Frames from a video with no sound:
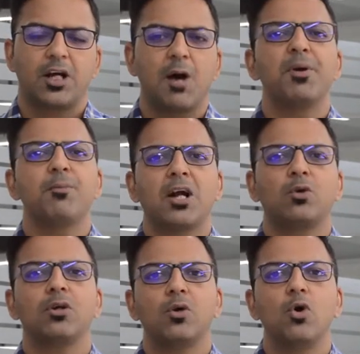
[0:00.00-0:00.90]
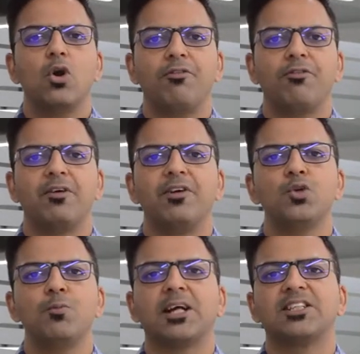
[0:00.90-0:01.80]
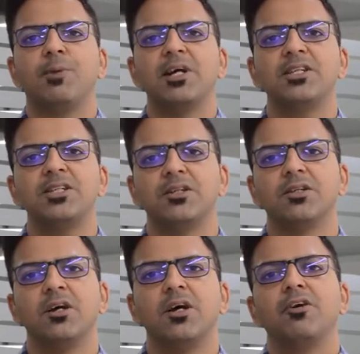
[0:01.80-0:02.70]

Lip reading: Coming back to the goal of revenue maximization,